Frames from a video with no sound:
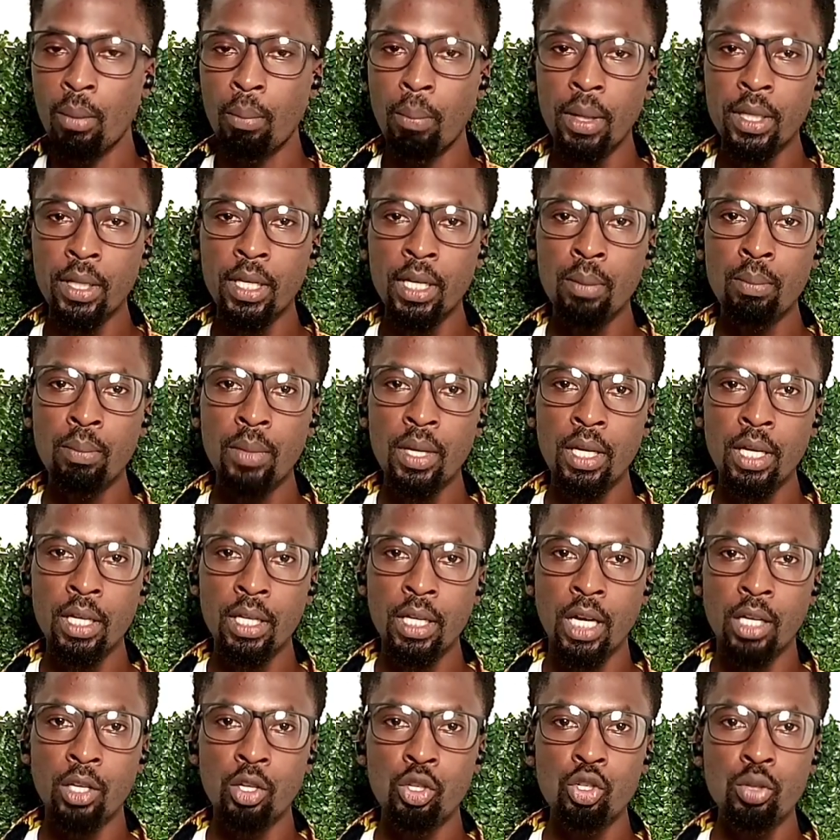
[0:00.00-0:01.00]
Pattern making
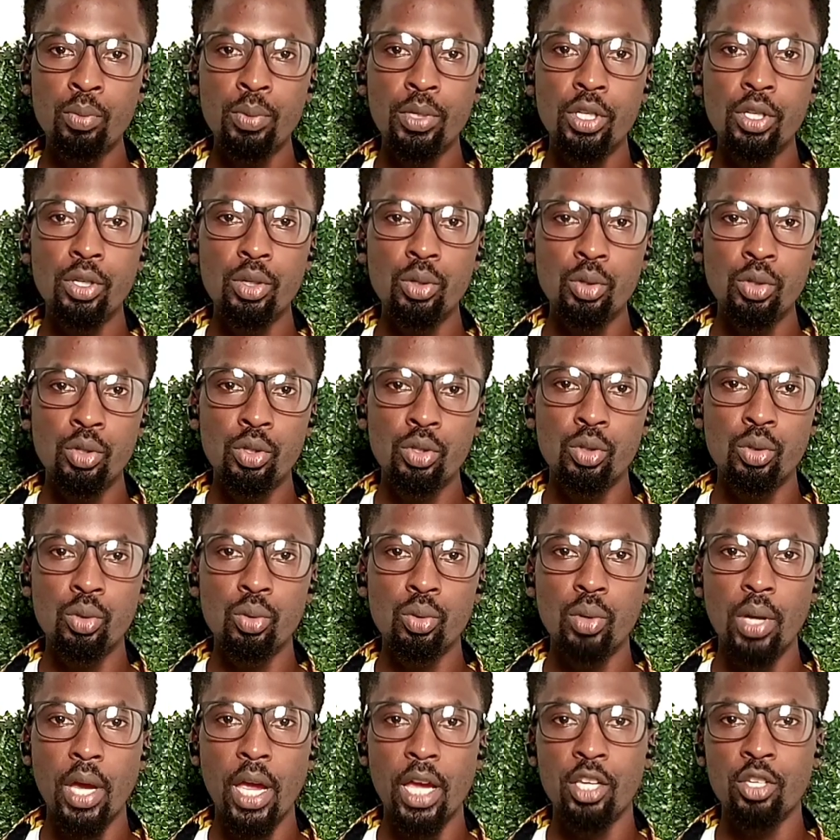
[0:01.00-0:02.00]
can also be used
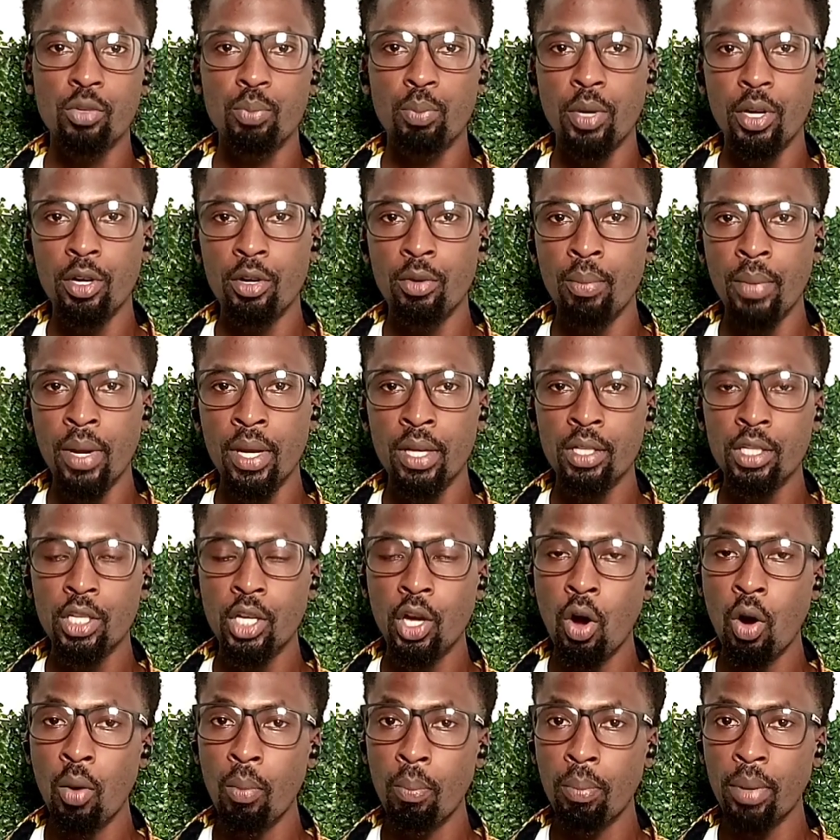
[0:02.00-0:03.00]
to experiment
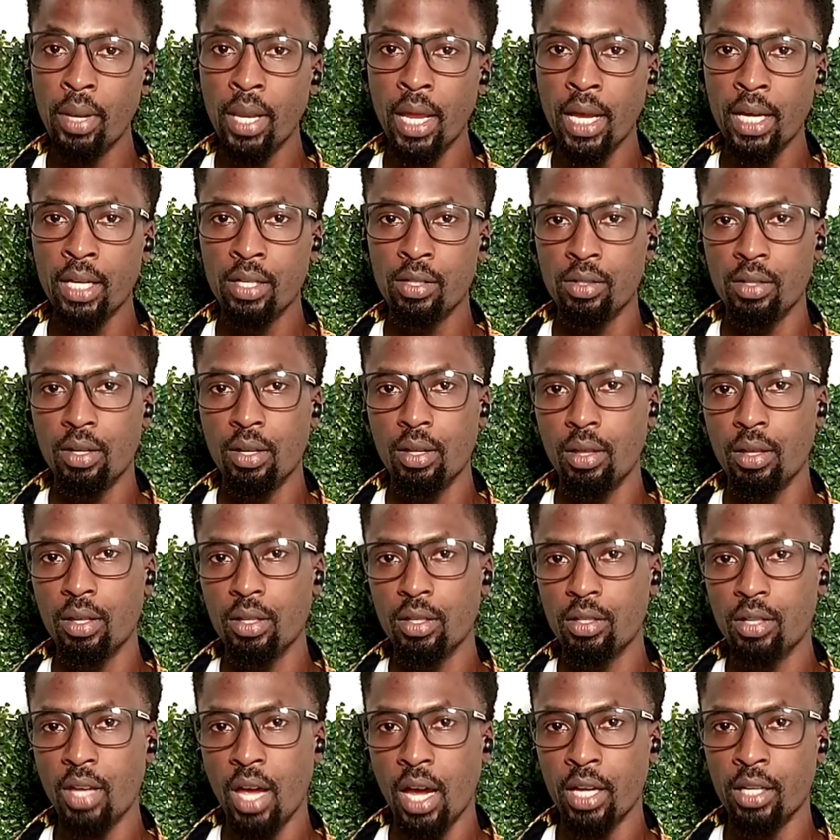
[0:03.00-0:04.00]
complex
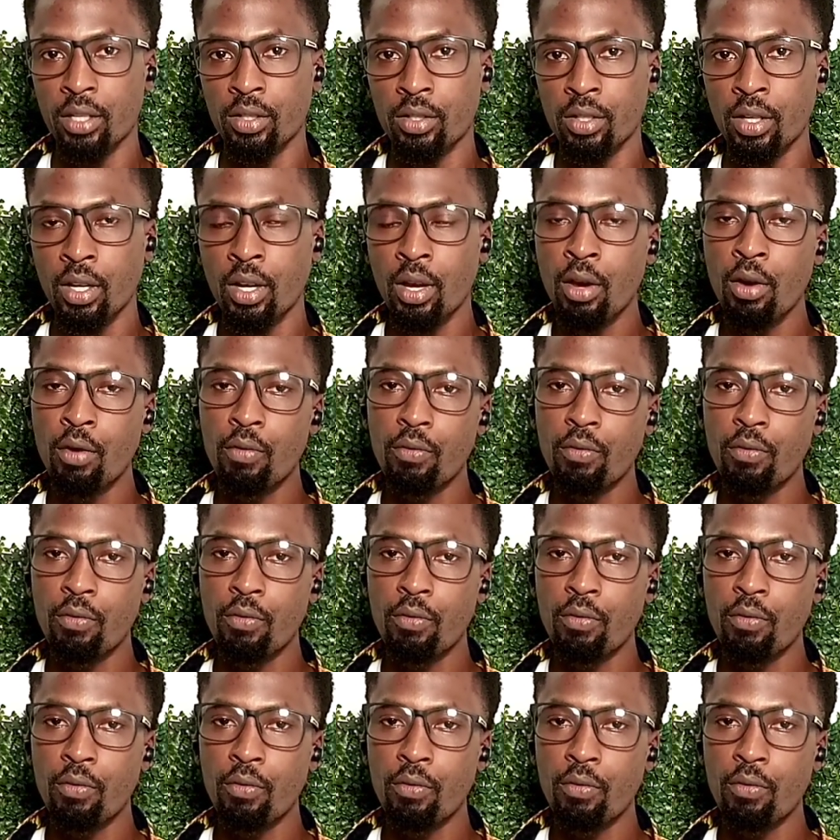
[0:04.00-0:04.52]
designs.